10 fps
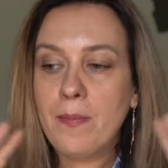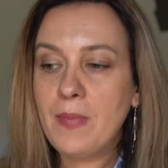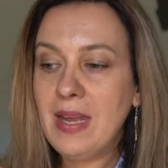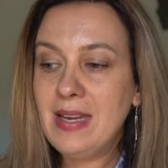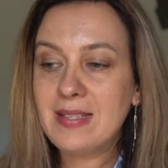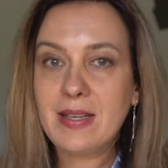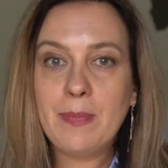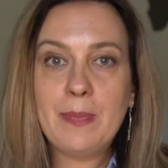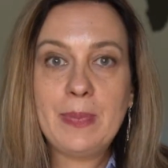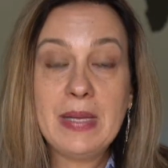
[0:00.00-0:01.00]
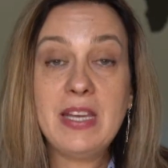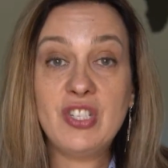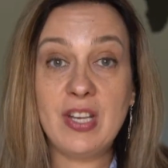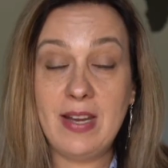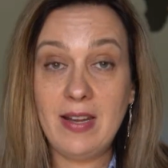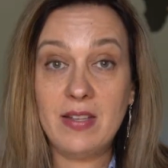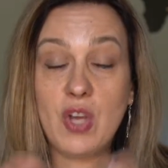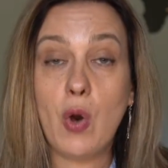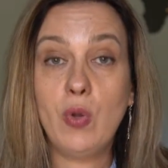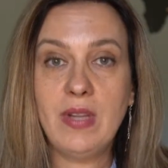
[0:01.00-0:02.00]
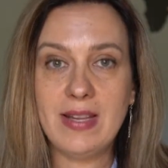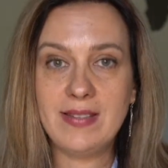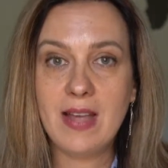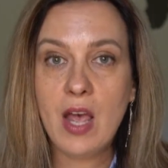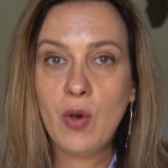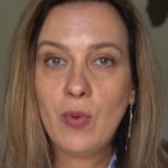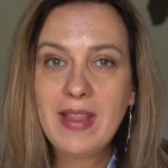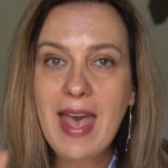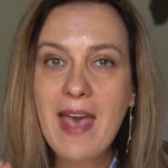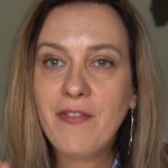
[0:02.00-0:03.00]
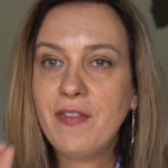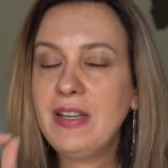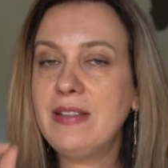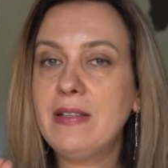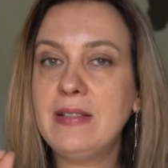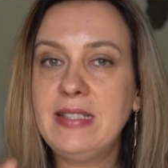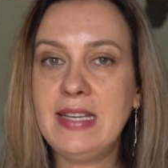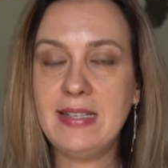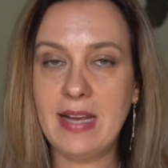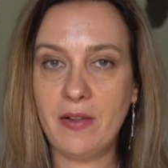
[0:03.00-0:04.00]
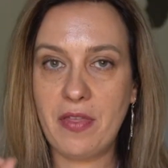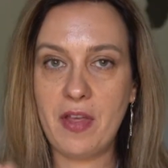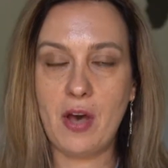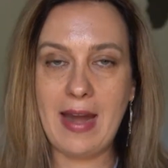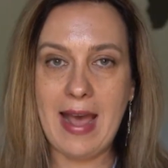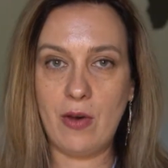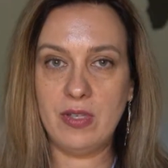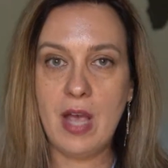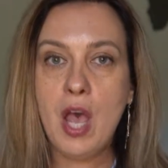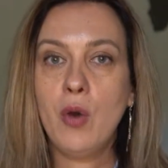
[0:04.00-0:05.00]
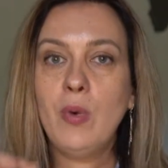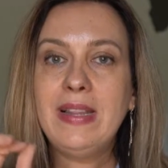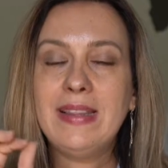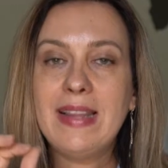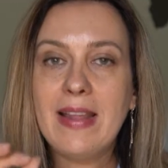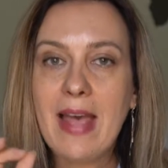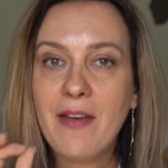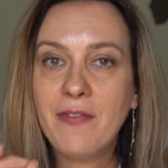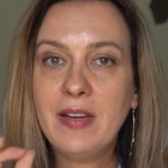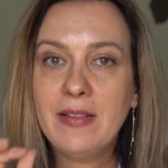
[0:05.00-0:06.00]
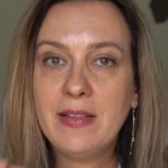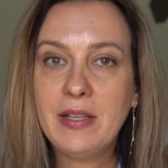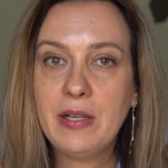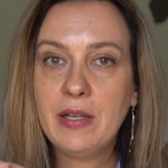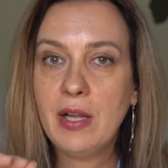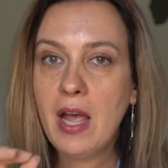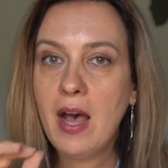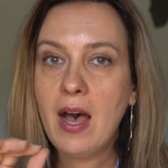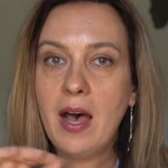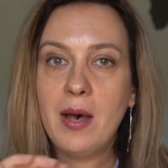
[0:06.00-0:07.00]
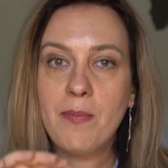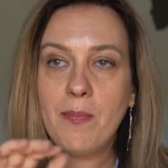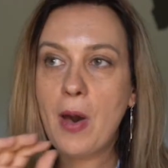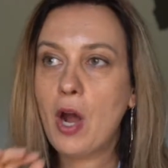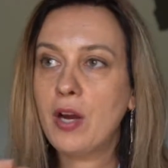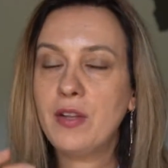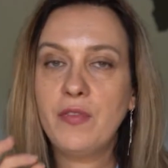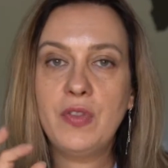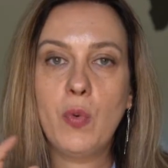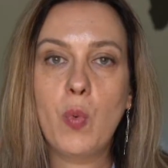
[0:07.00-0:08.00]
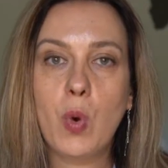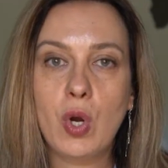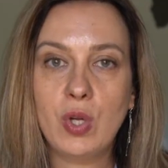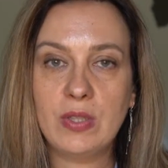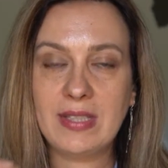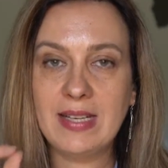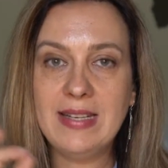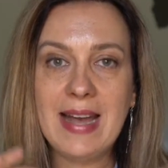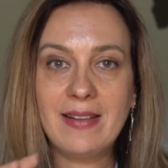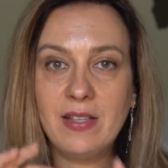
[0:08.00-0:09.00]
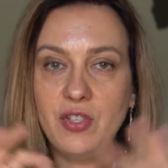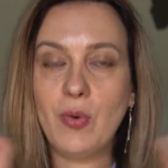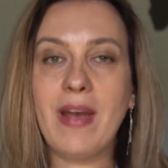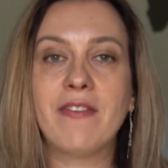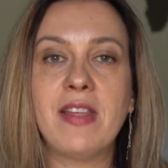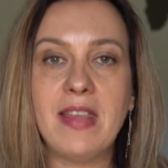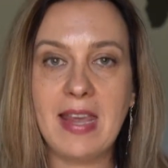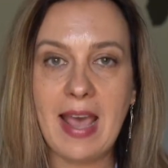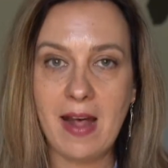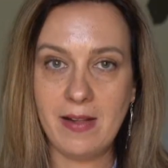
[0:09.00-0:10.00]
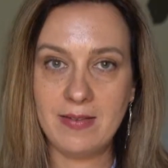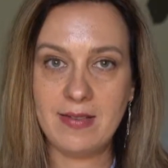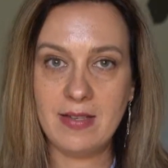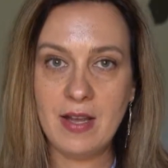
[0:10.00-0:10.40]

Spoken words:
its completion, in its wholeness, with every little detail thought out, with every little part of the world connected to everything else.